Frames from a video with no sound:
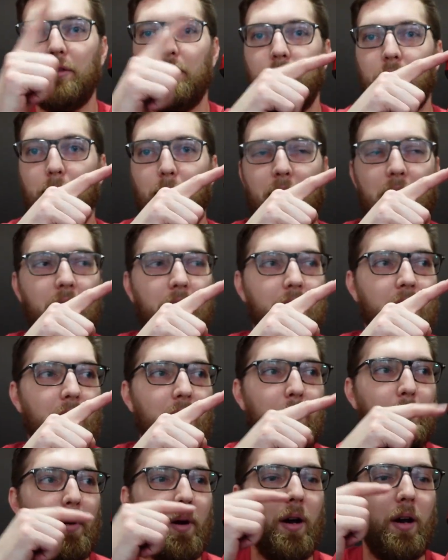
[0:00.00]
threw the back
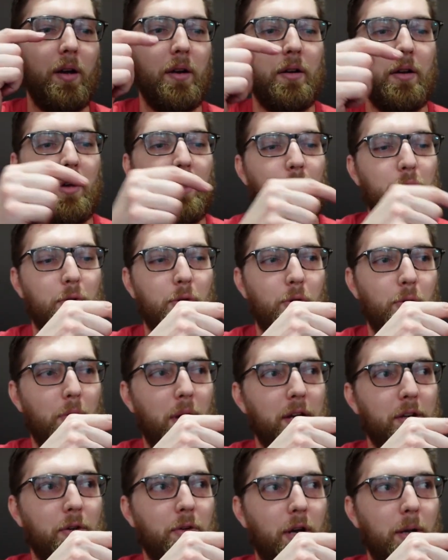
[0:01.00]
cap on, threw the
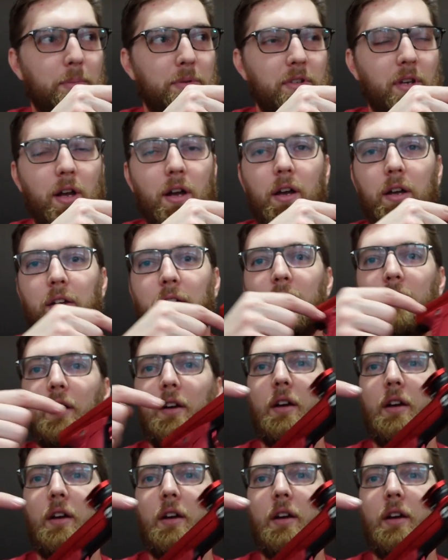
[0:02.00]
red grips on.